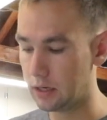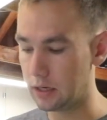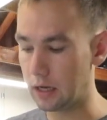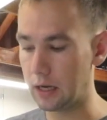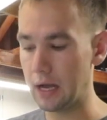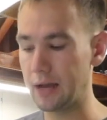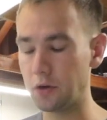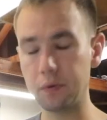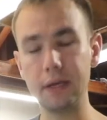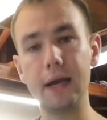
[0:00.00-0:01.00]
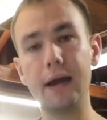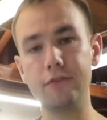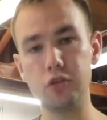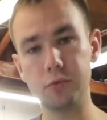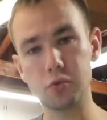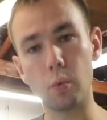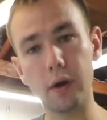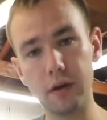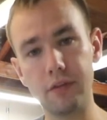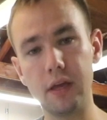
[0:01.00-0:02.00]
I don't really have too much
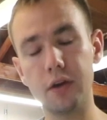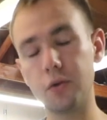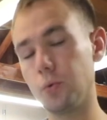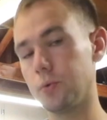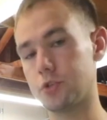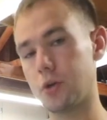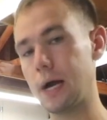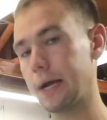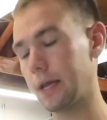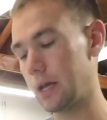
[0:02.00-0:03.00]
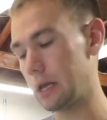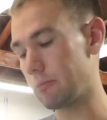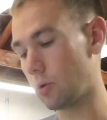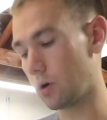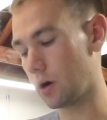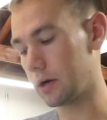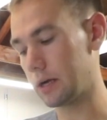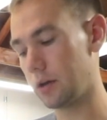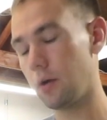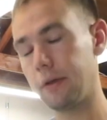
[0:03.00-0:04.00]
worry of the intercoolers cracking anymore.
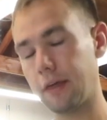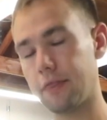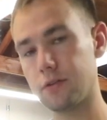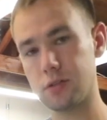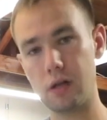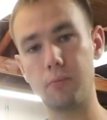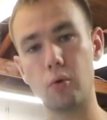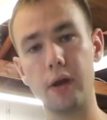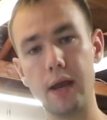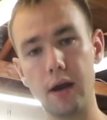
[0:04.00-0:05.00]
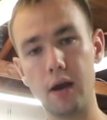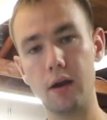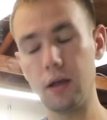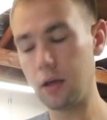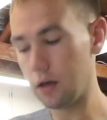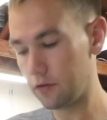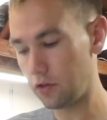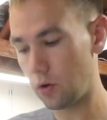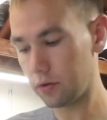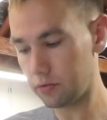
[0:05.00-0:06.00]
Knowing that there's a lot more air
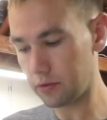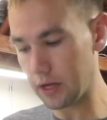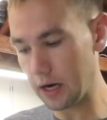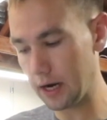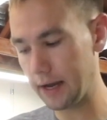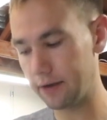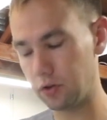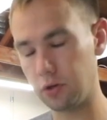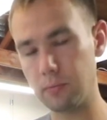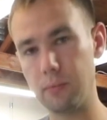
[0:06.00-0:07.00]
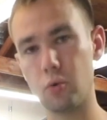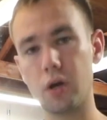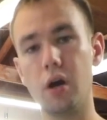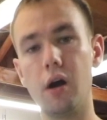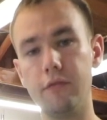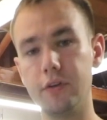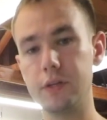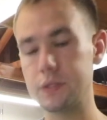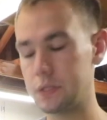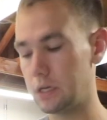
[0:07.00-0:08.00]
flowing through there, I have a little bit more
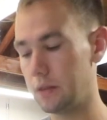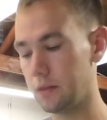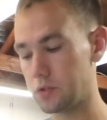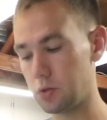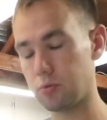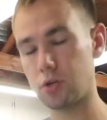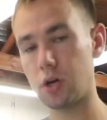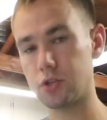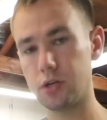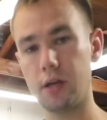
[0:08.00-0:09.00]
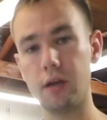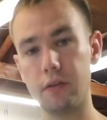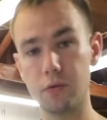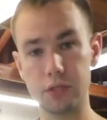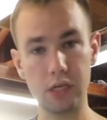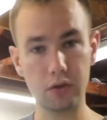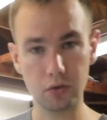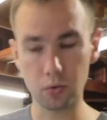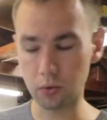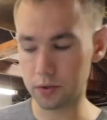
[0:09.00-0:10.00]
confidence in the supercharger and those
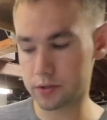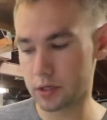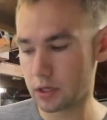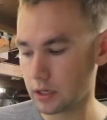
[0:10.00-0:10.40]
intercoolers.